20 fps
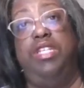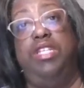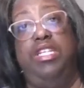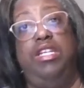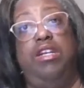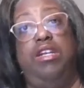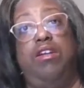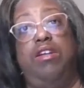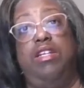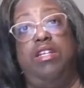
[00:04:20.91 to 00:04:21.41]

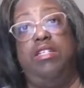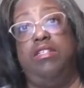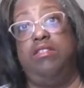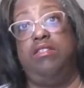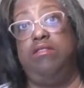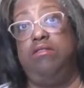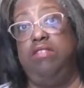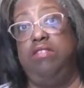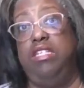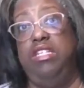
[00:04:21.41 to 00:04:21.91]
dear
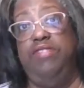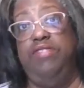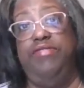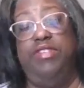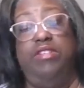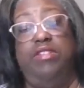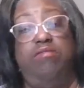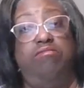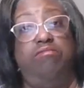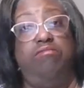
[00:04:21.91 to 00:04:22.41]
and
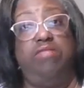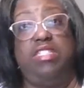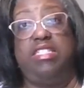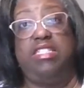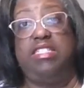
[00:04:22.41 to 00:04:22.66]
even